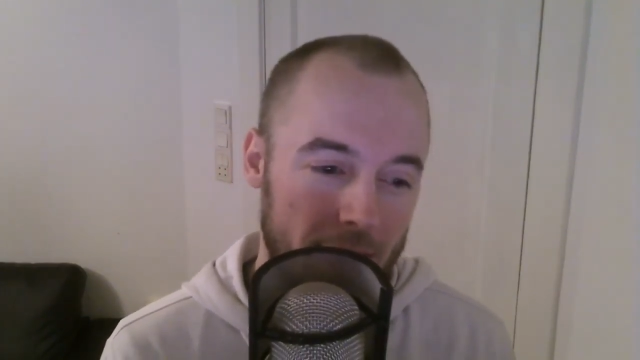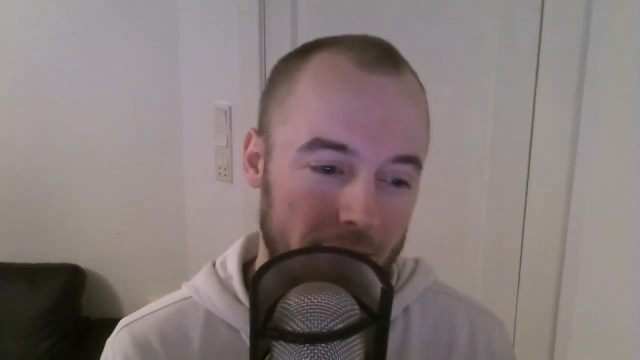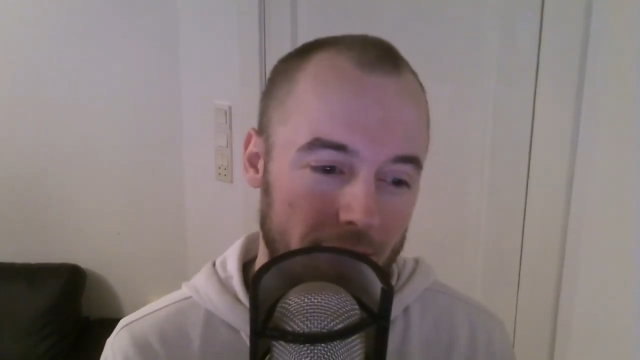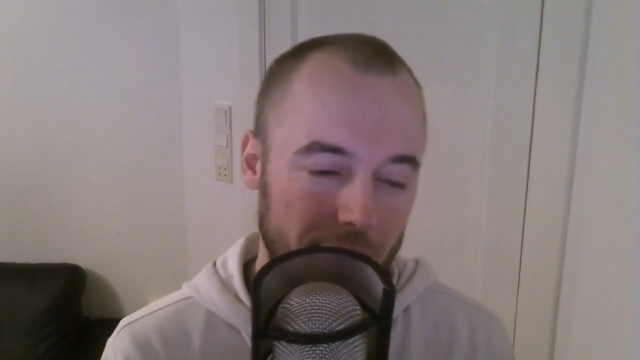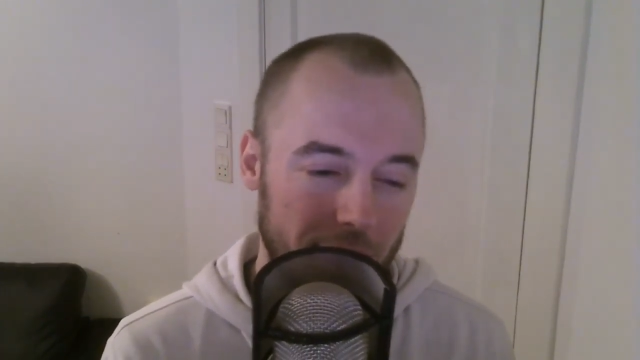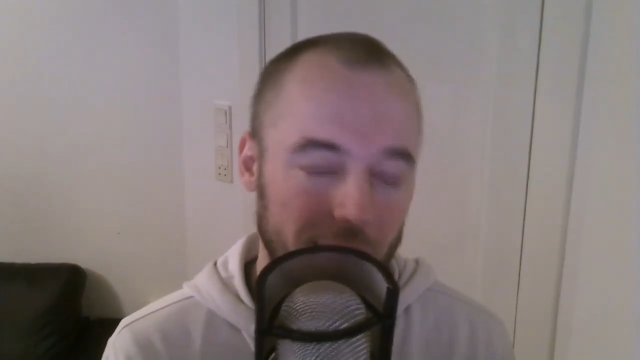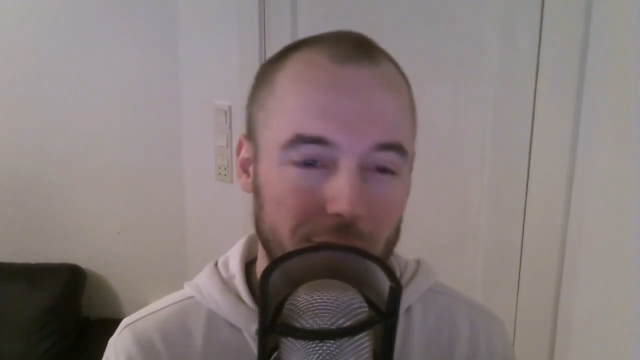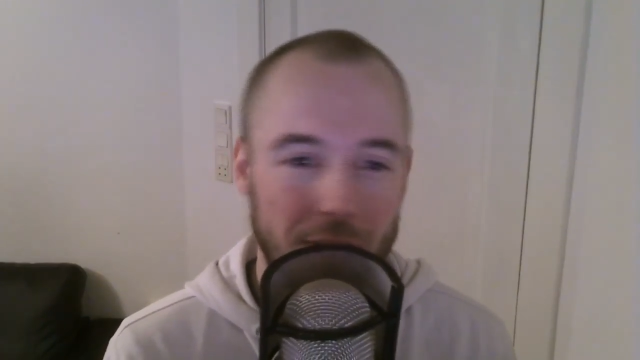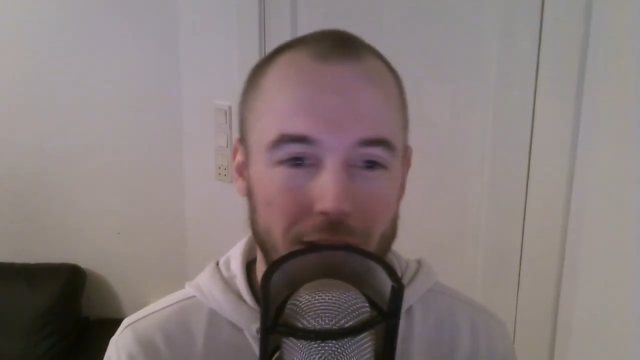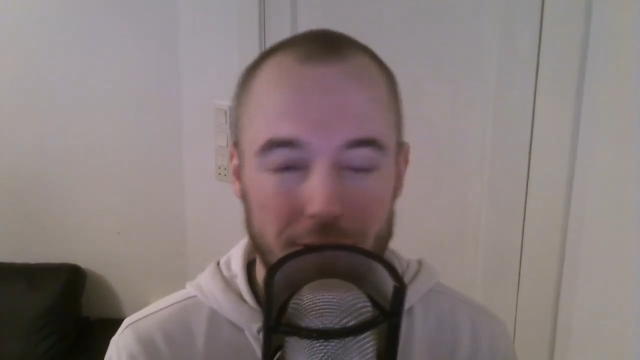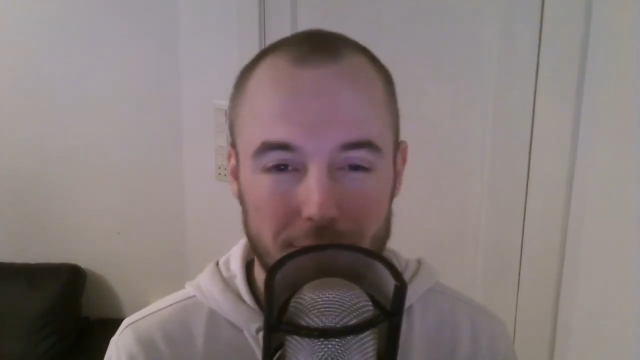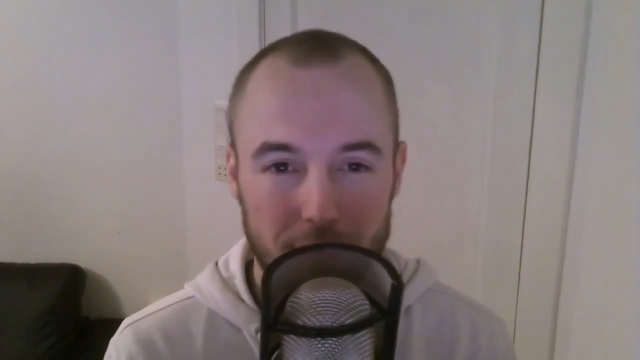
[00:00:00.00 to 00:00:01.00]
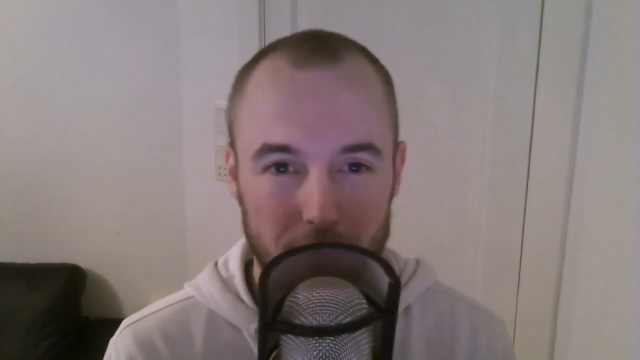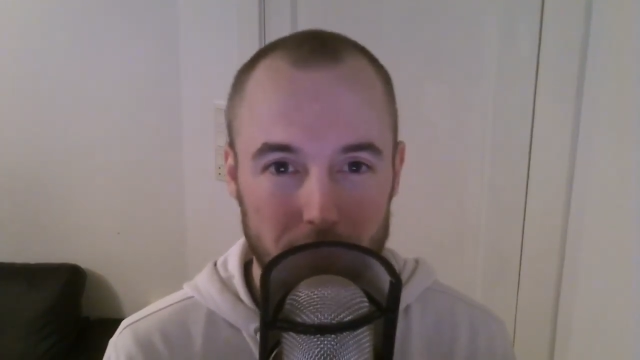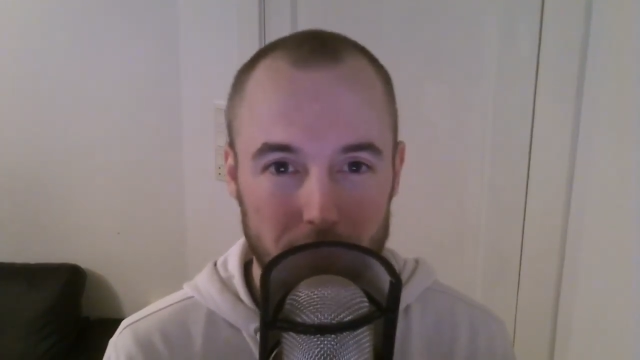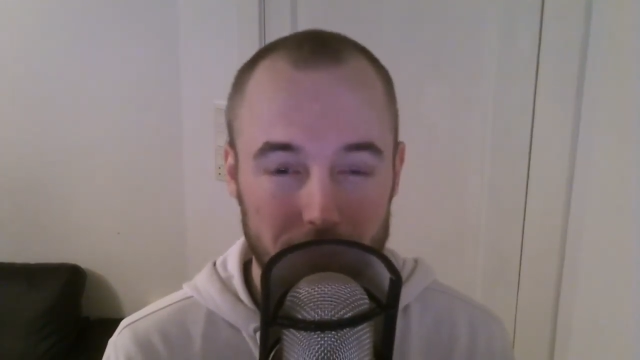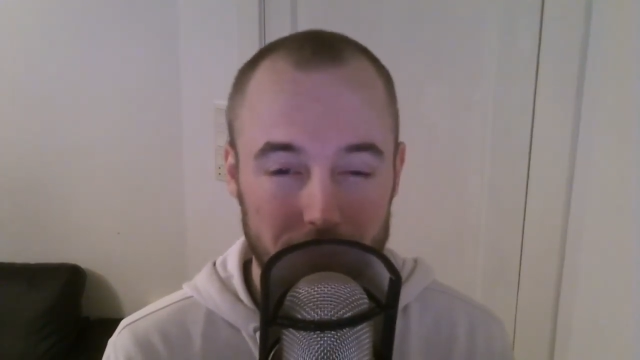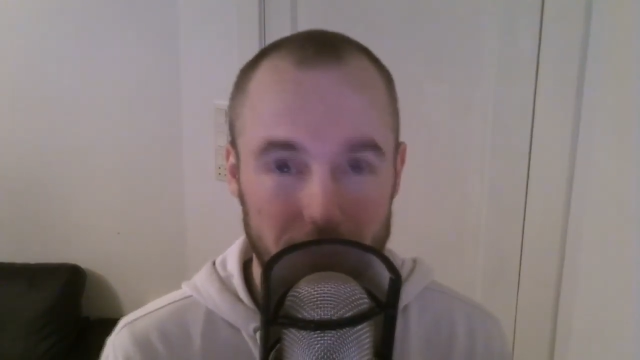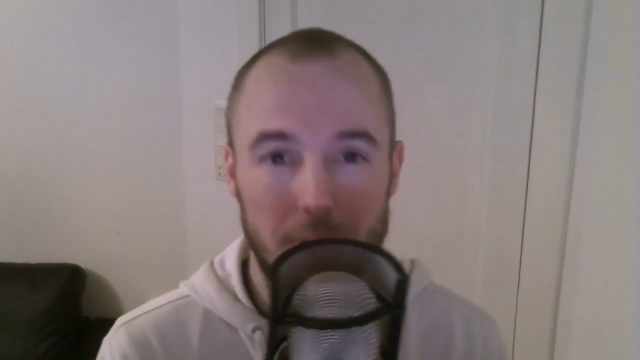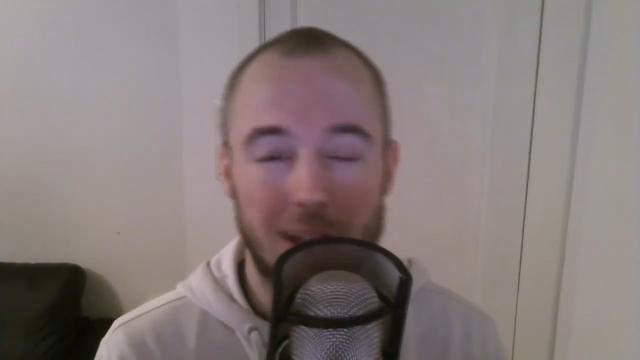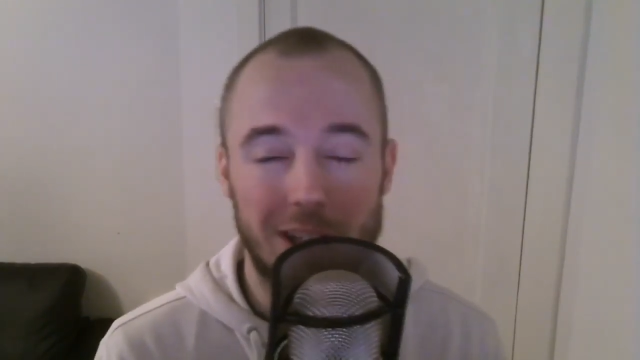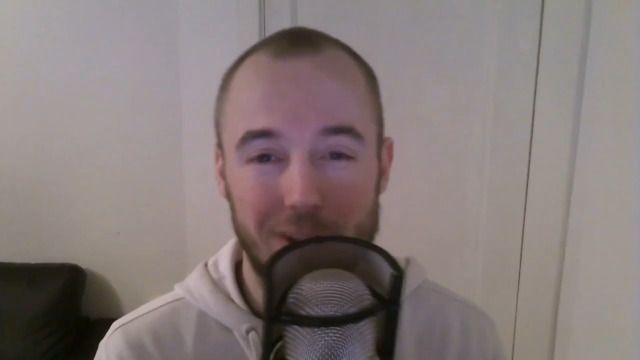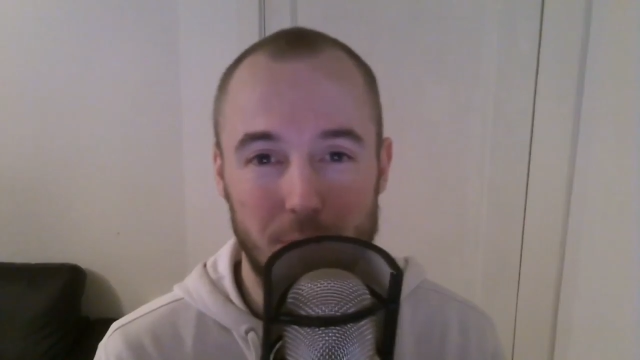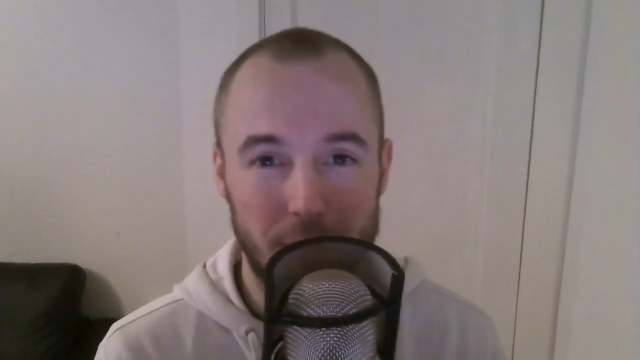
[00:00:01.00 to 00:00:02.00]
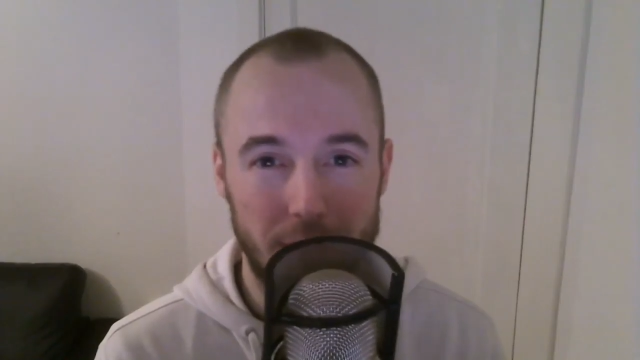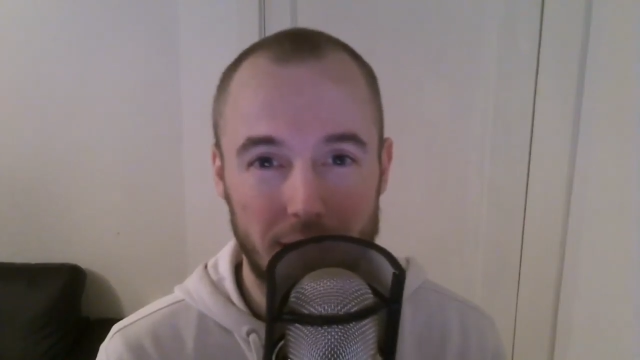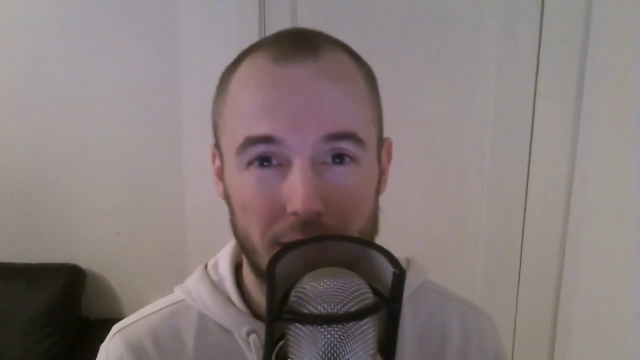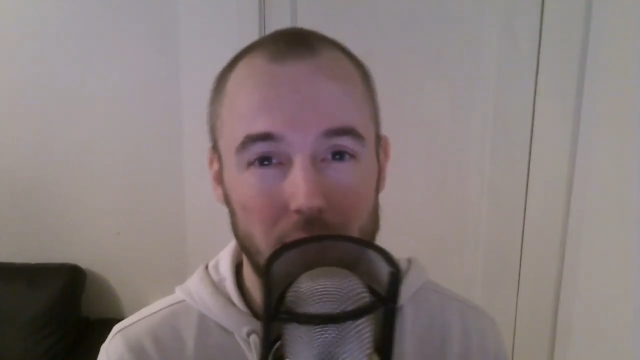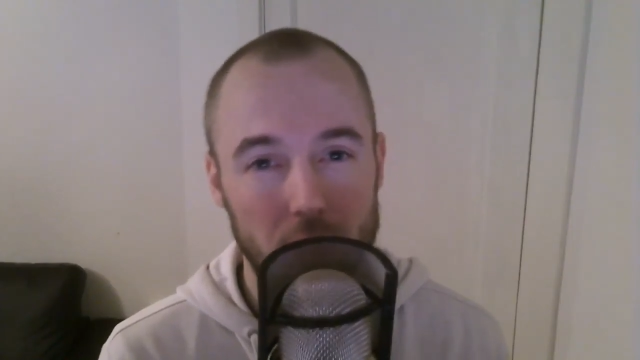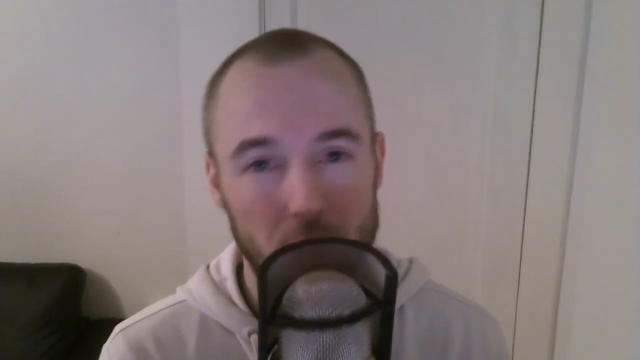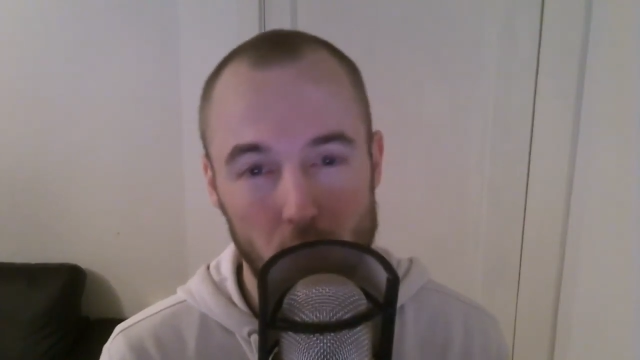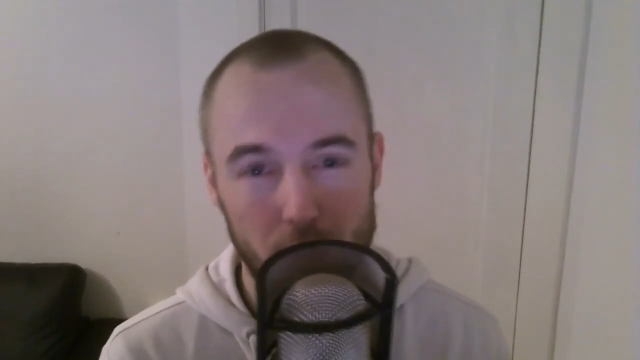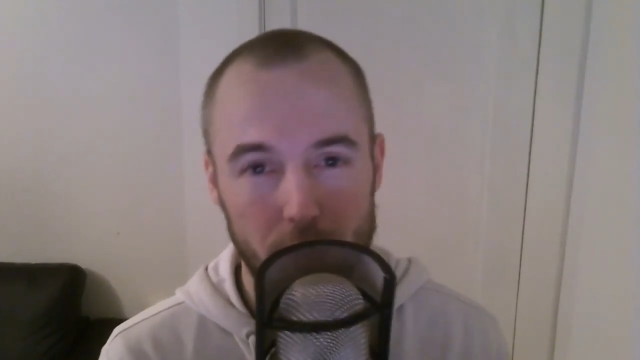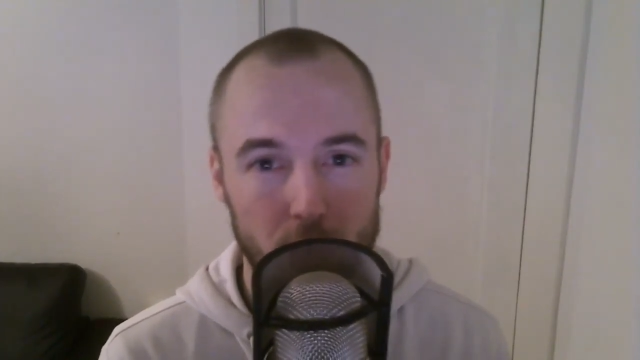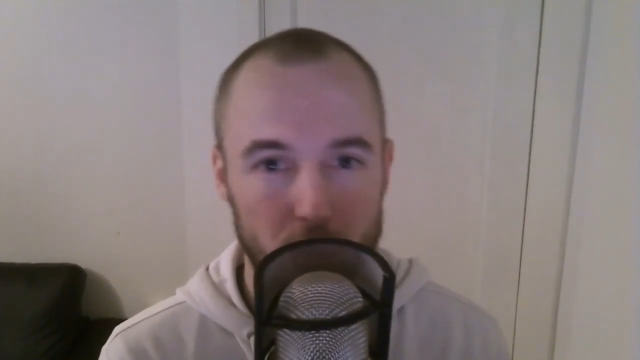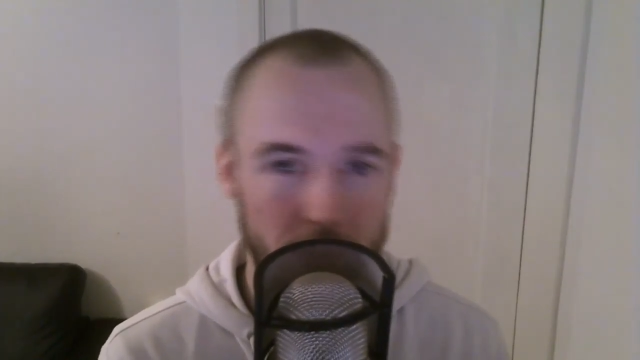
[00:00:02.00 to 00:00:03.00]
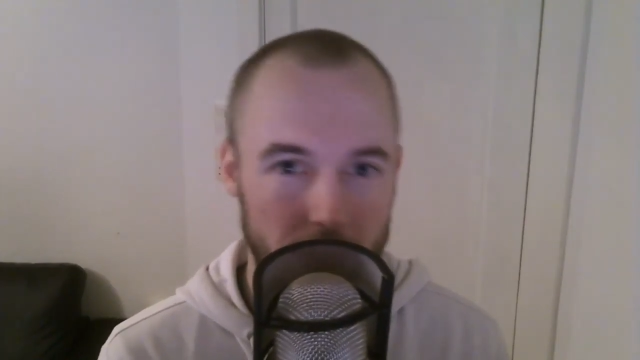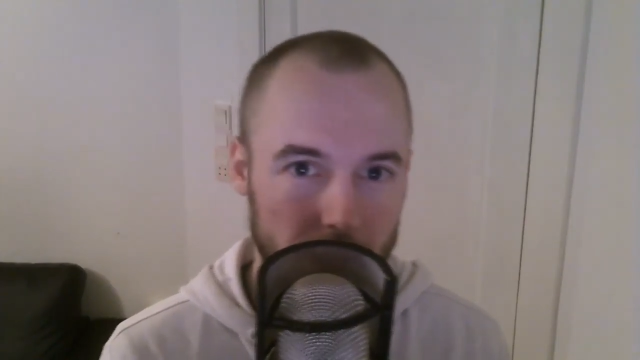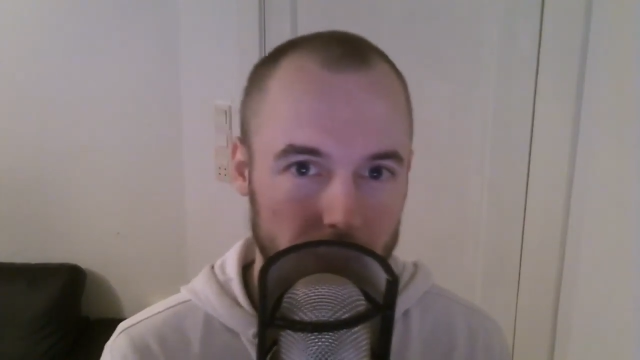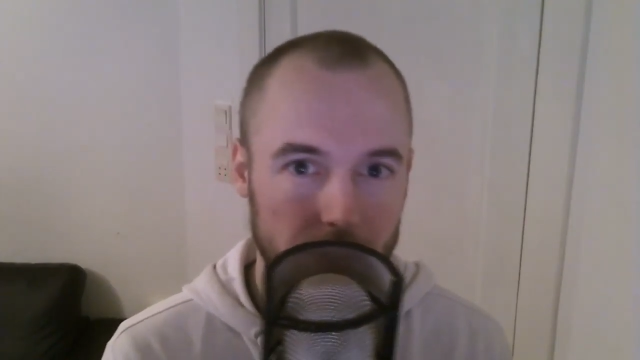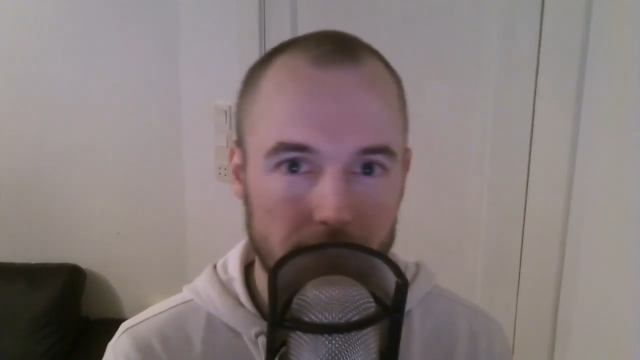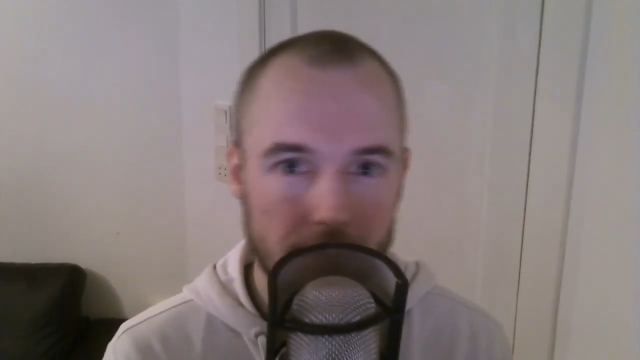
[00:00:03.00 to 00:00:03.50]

it sucks to have, you know, the same kind of meta over and over again.